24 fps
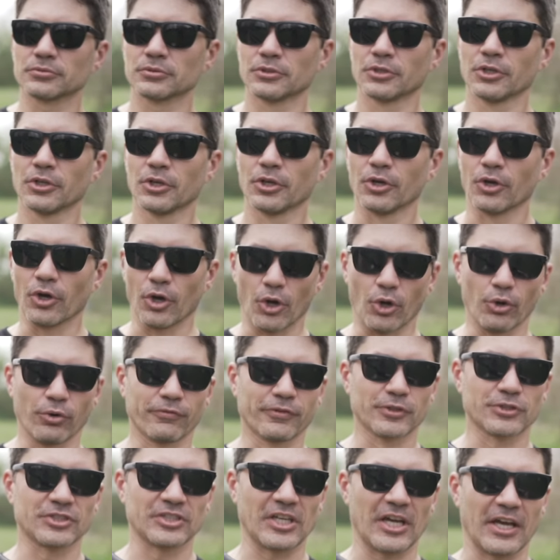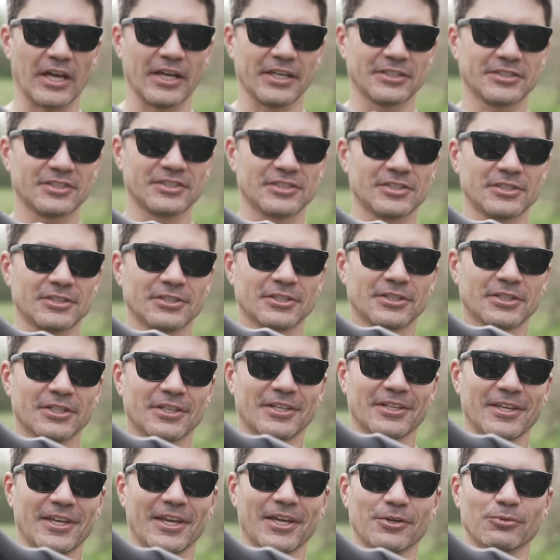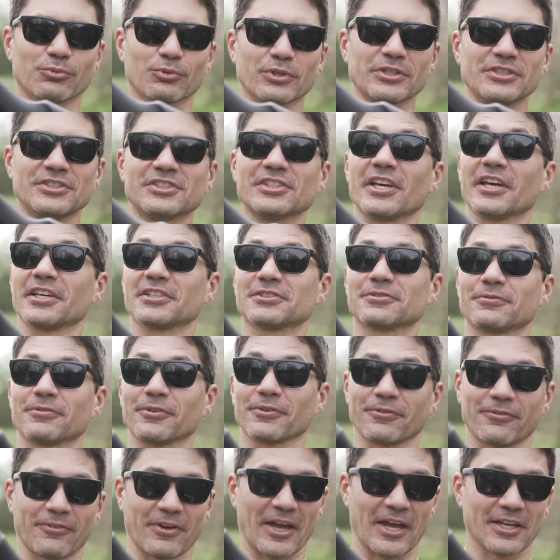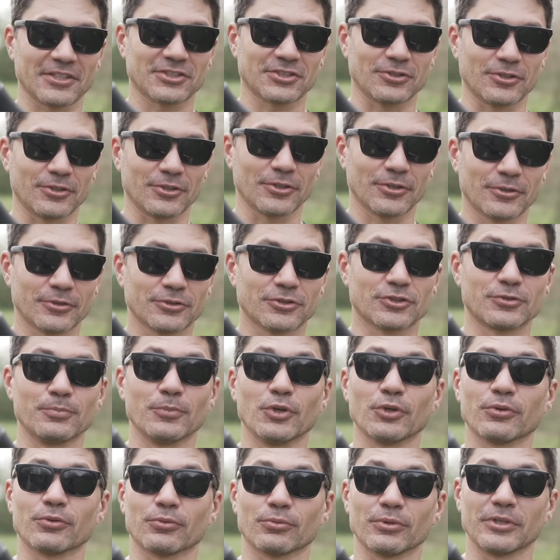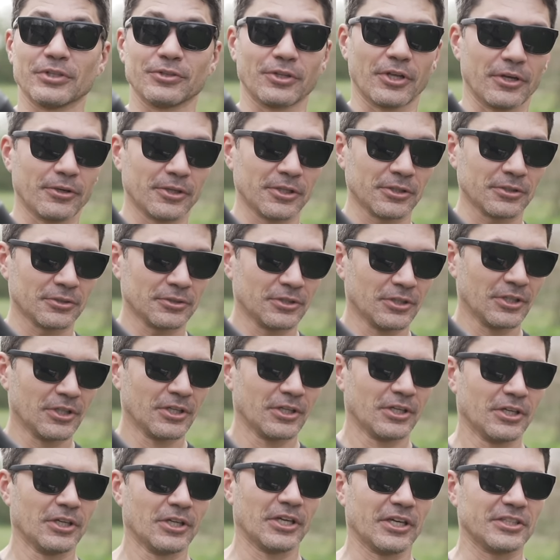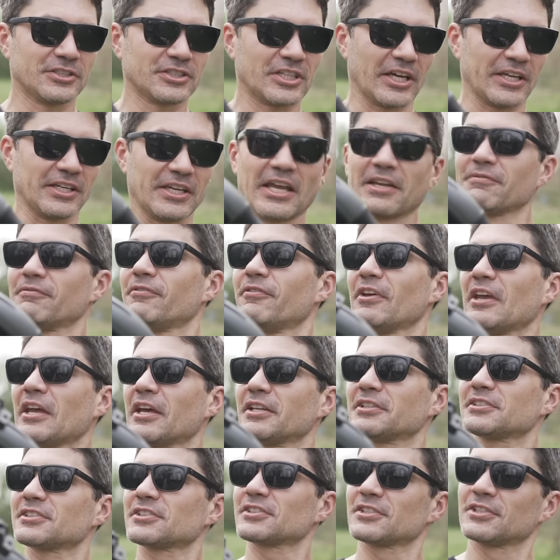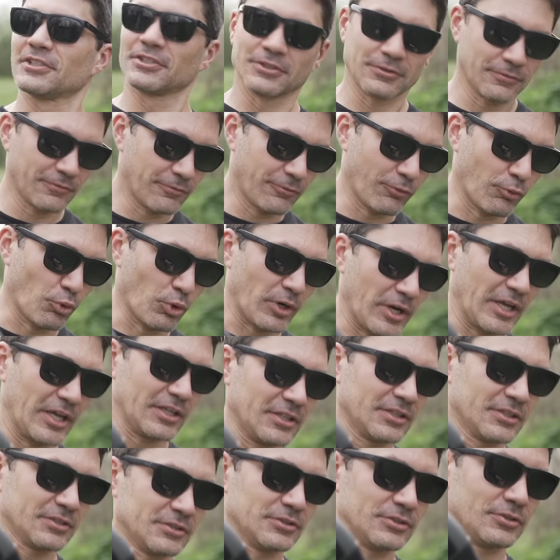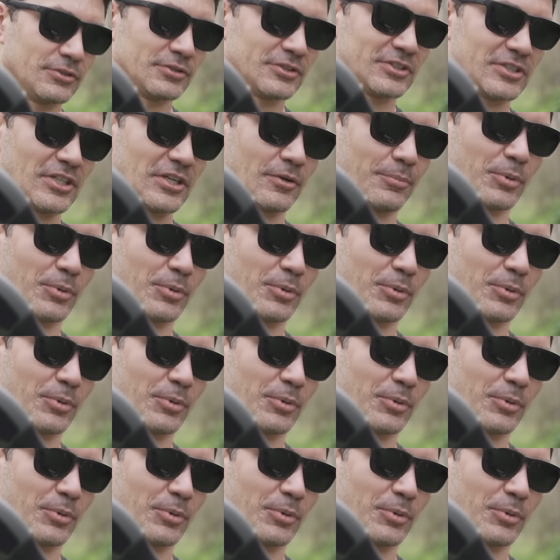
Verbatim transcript: The thirteen oh one, I think, is the better shotgun, but the A three hundred is one of the best shotguns you can buy today, and it integrates some